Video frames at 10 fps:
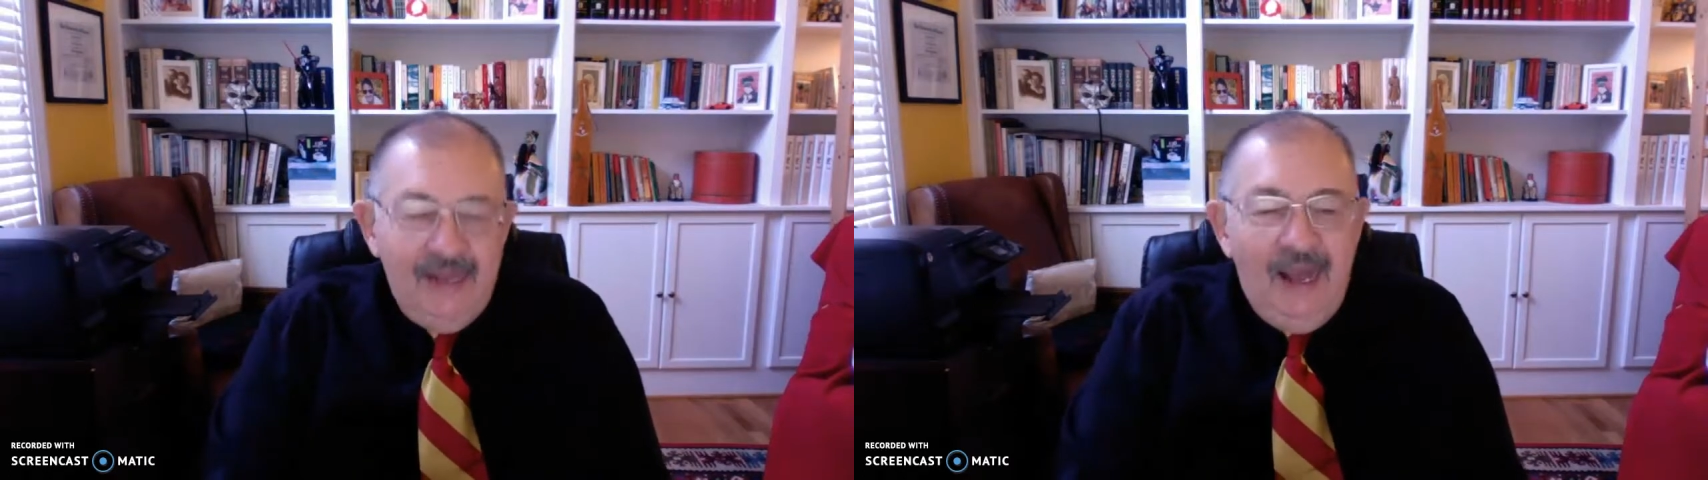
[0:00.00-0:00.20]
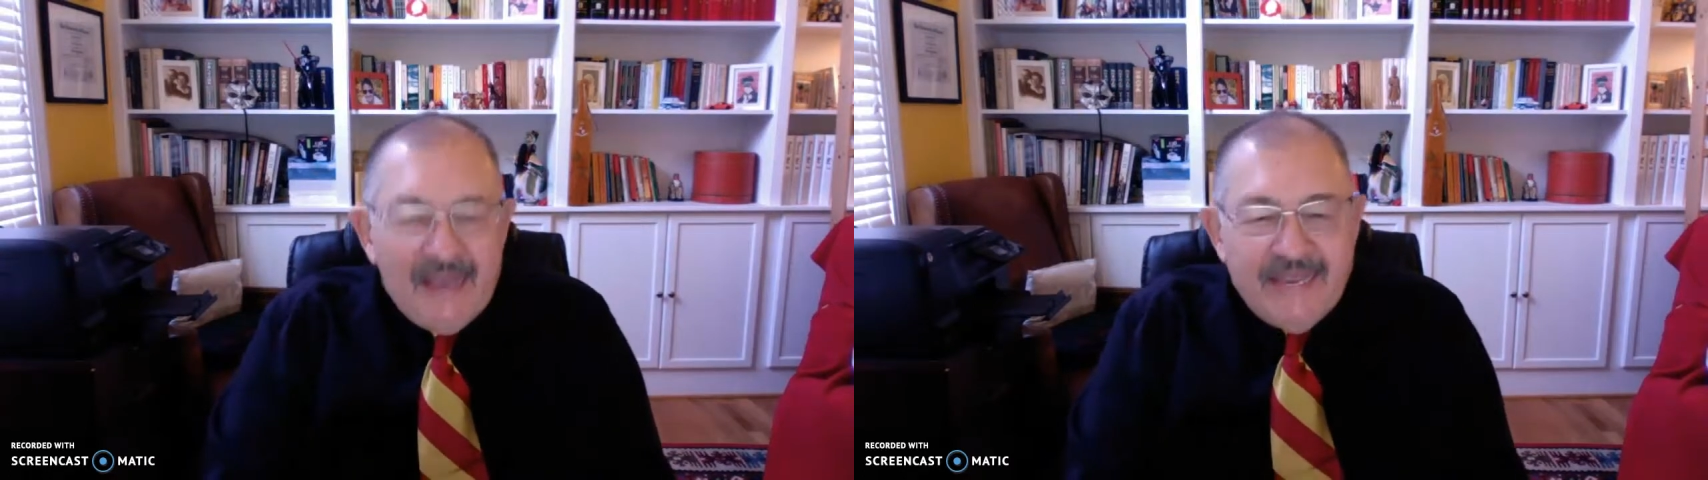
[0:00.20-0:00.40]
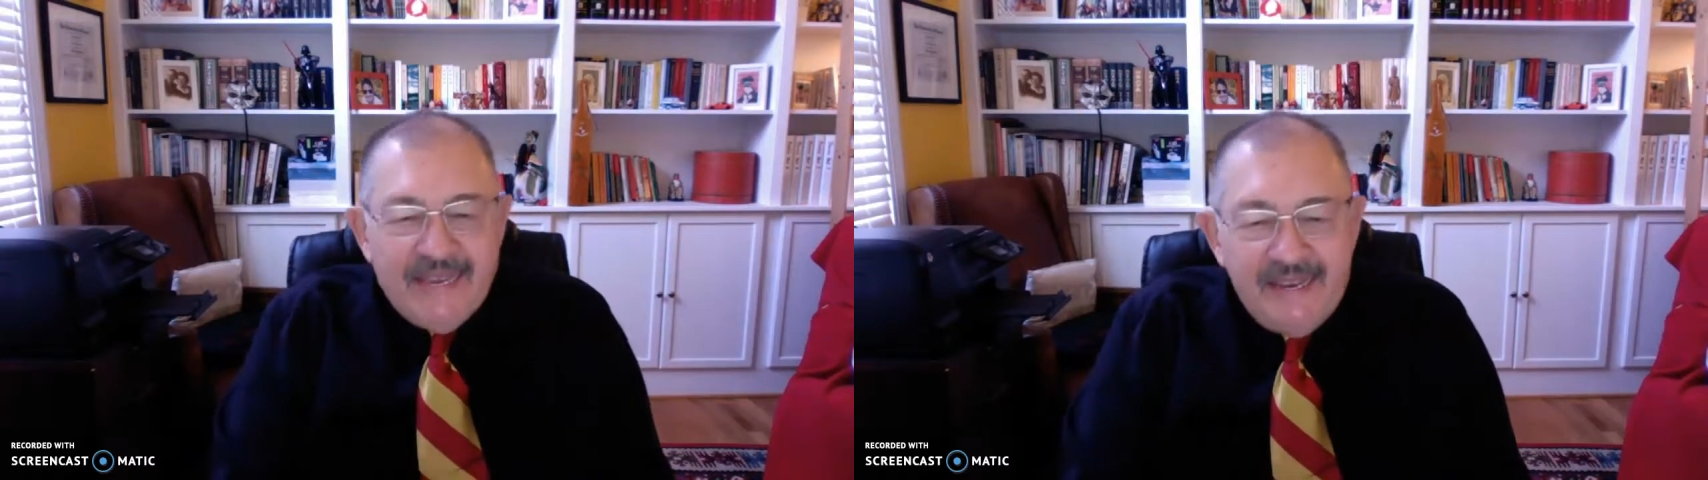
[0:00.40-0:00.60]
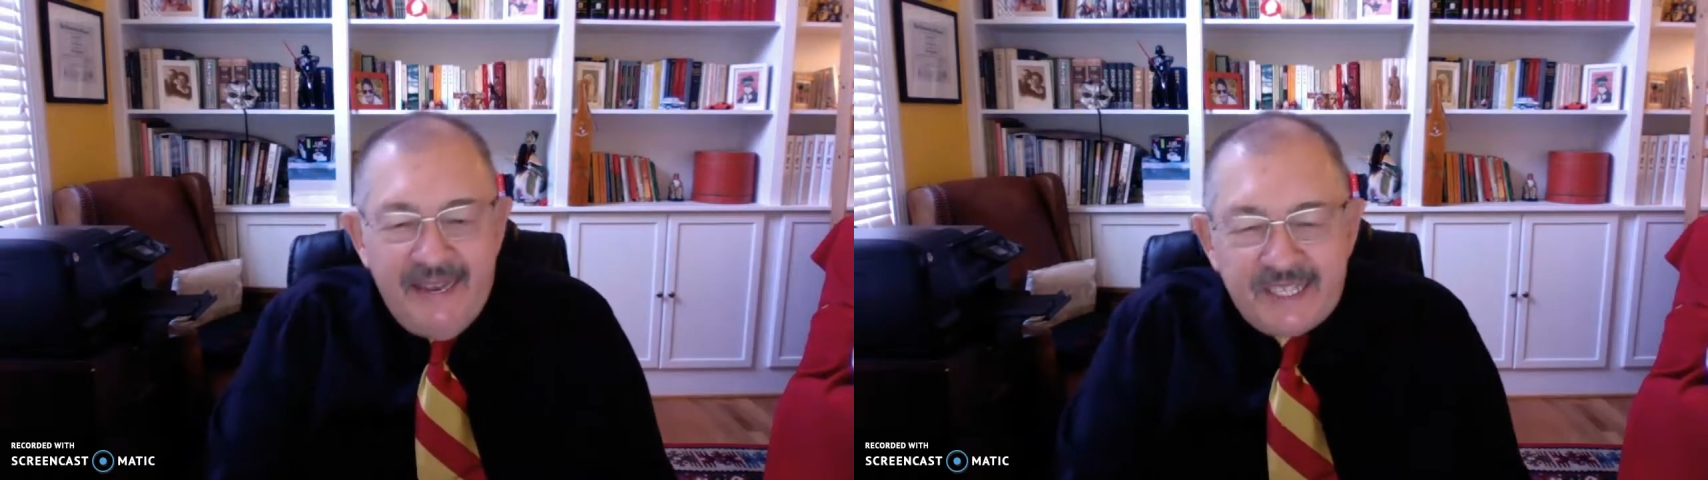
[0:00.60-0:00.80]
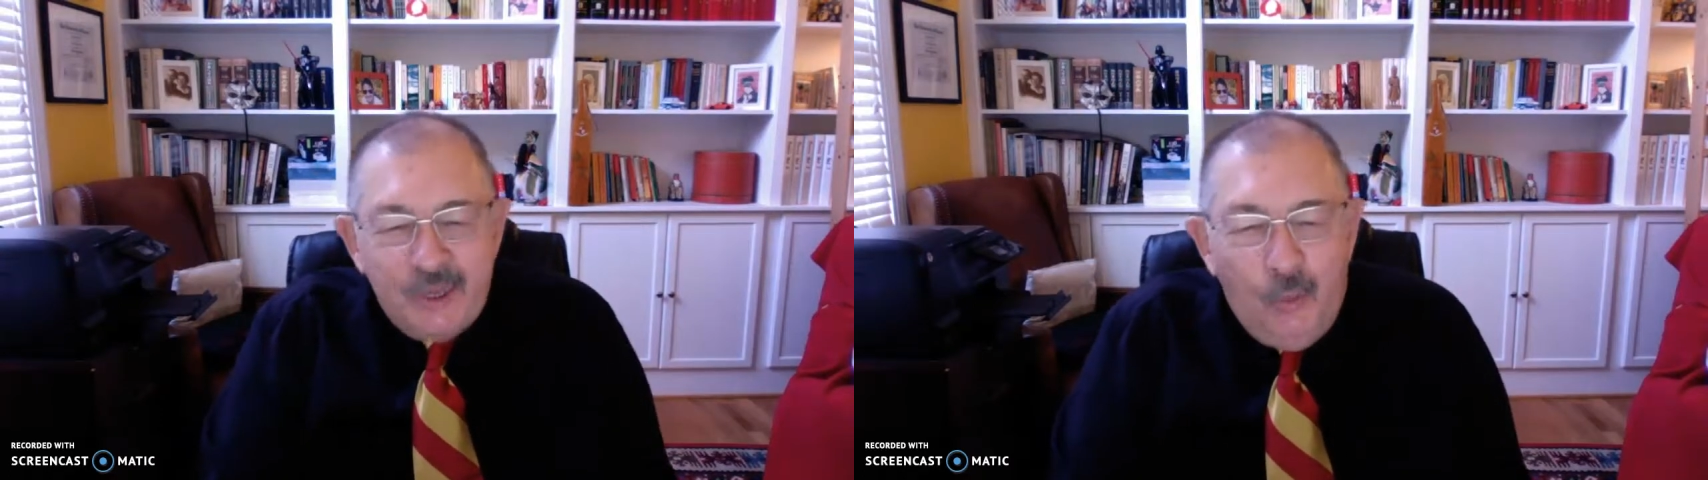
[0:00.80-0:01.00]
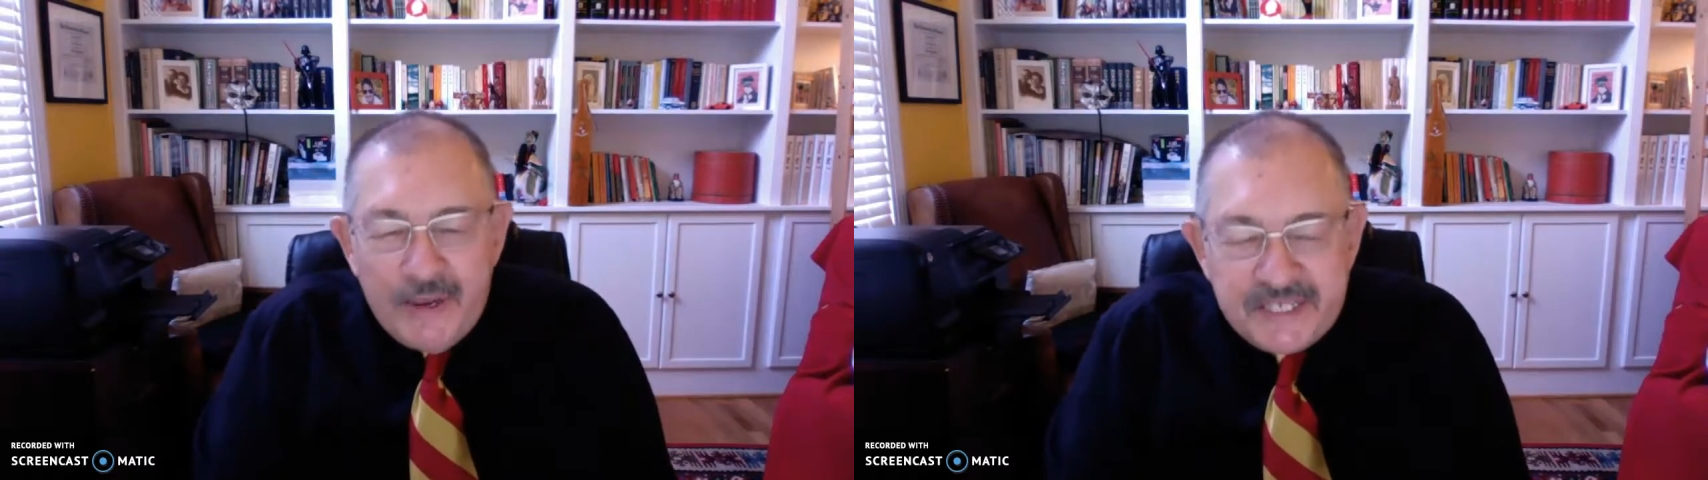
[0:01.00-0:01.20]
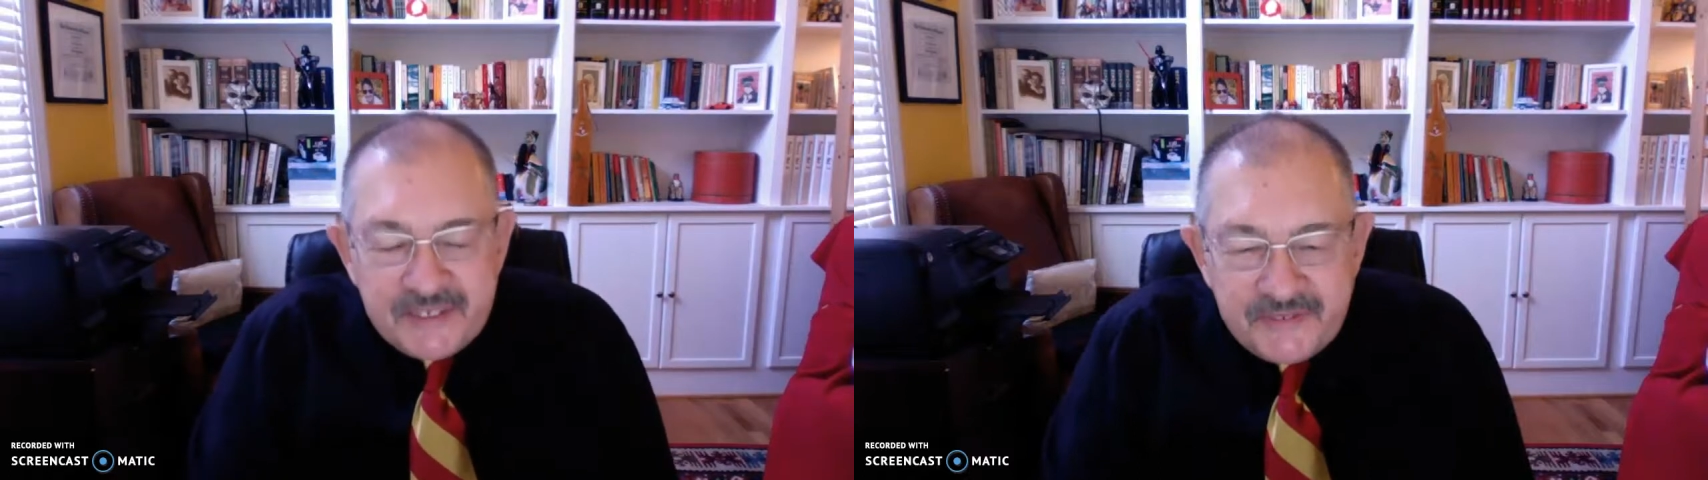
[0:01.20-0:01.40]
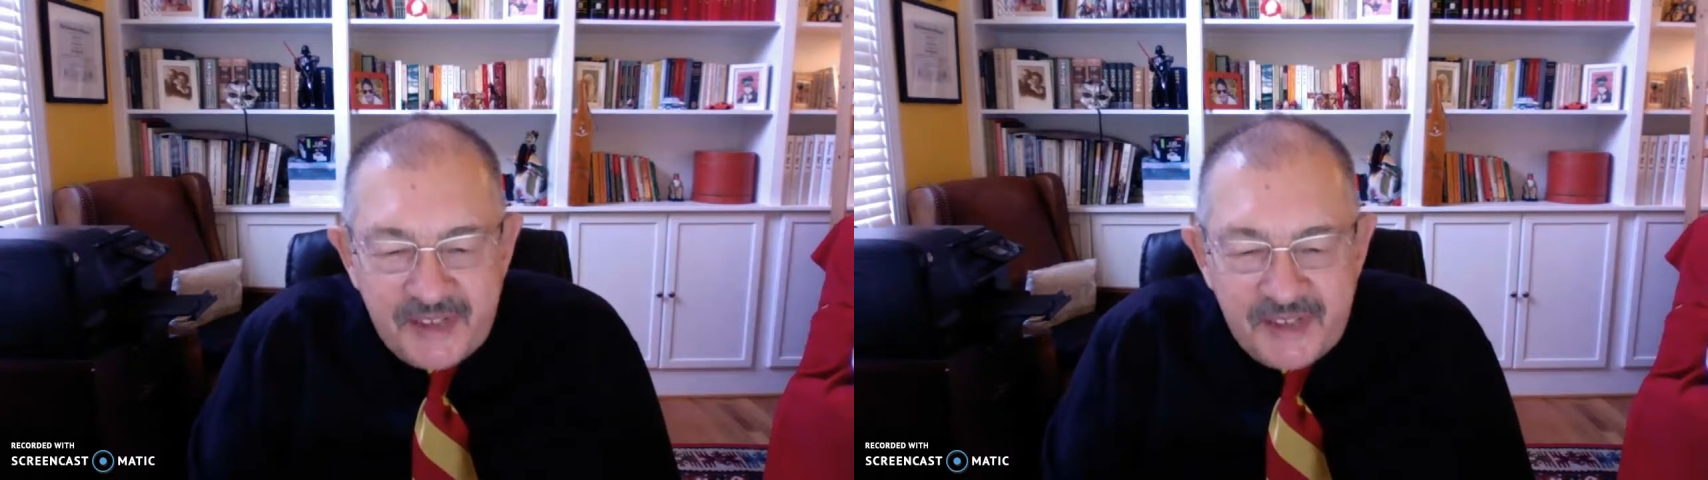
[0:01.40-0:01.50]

Again, that's a waste of